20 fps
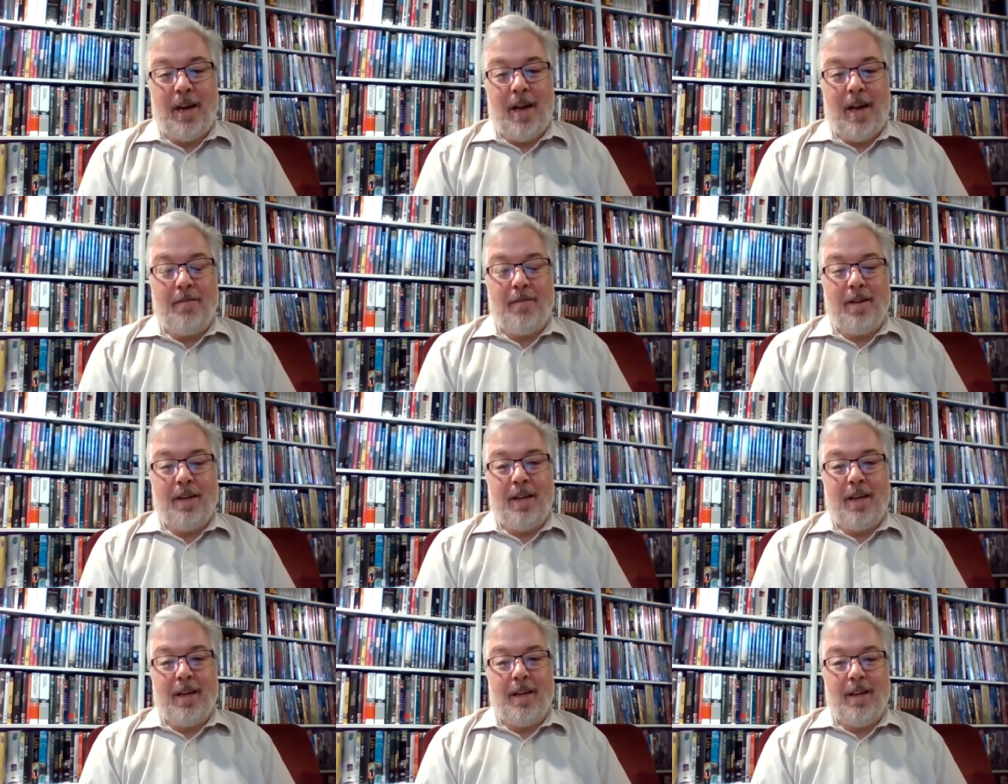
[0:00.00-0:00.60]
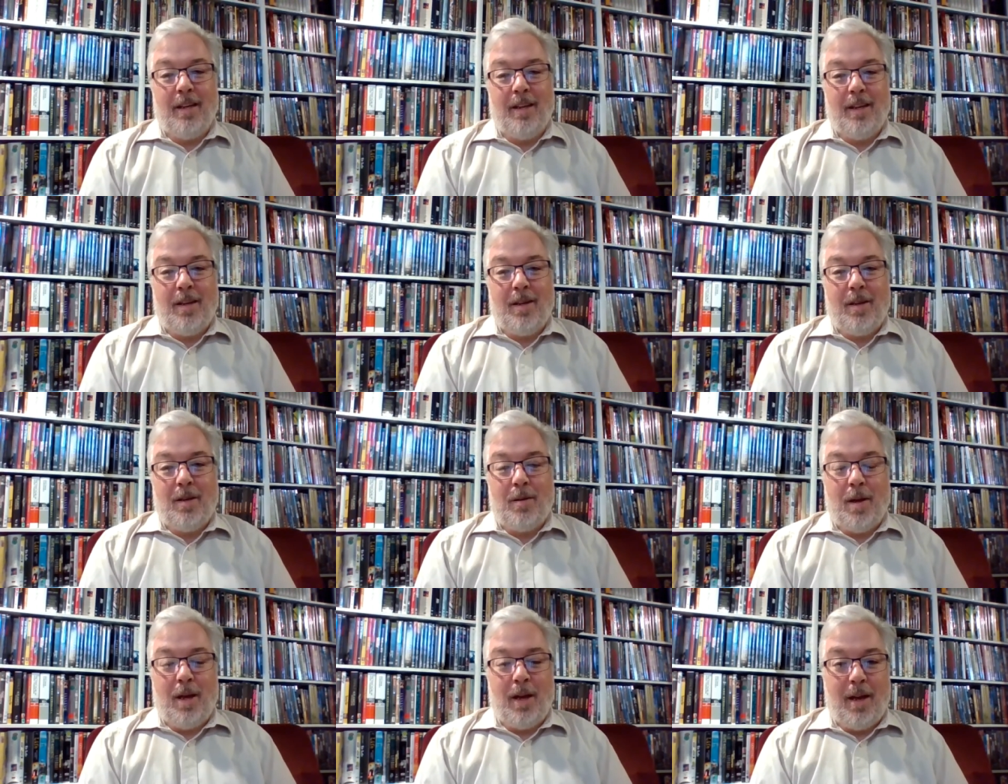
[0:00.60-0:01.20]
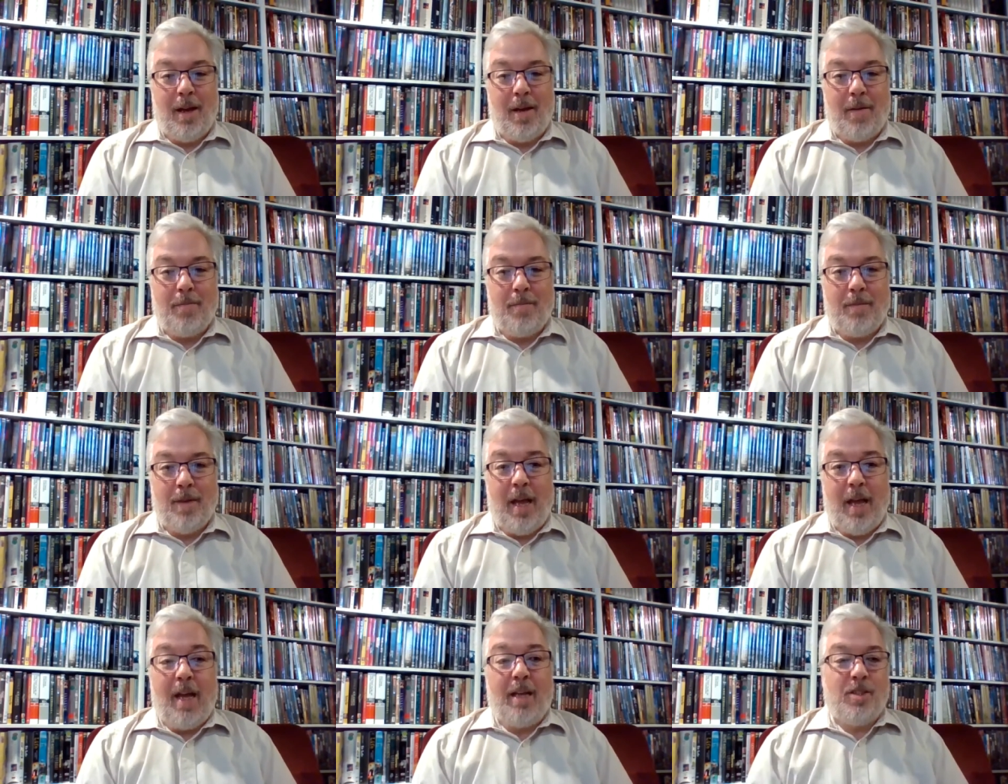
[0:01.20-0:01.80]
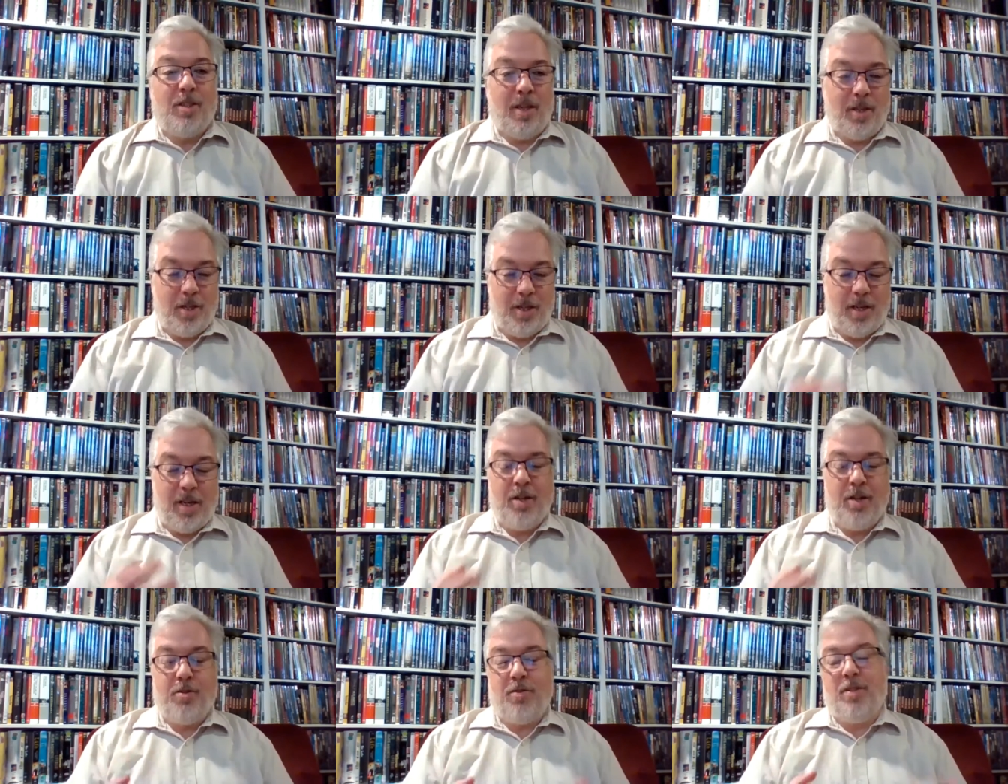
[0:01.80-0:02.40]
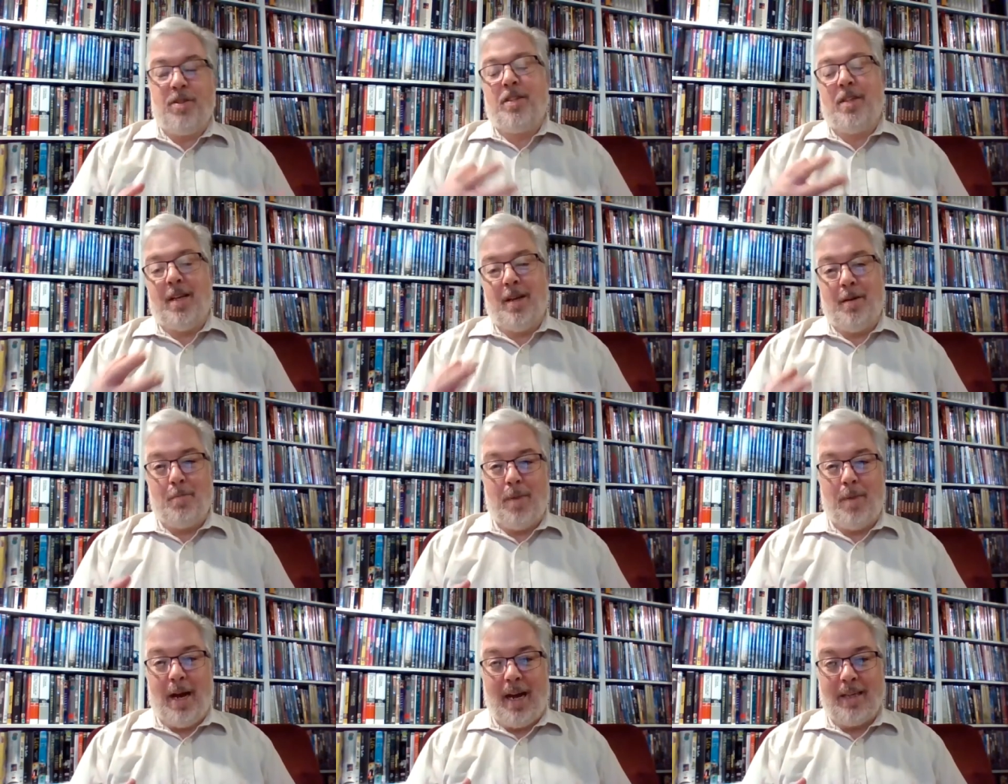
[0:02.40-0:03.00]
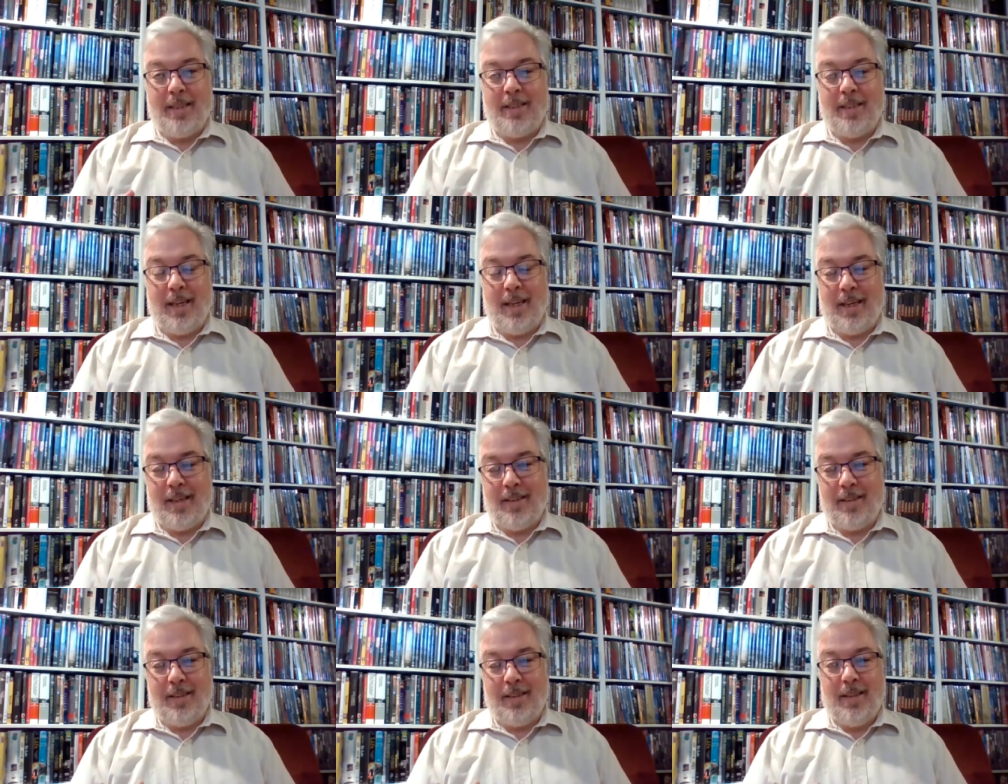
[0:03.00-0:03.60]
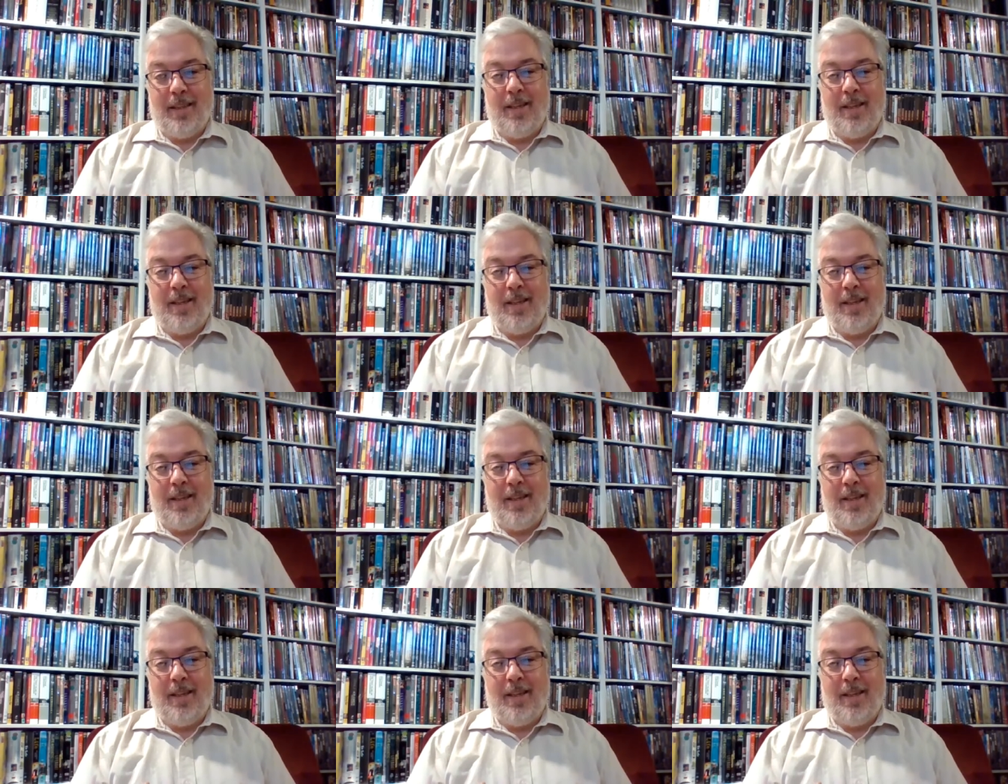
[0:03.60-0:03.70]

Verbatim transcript: having such an interest in boxing.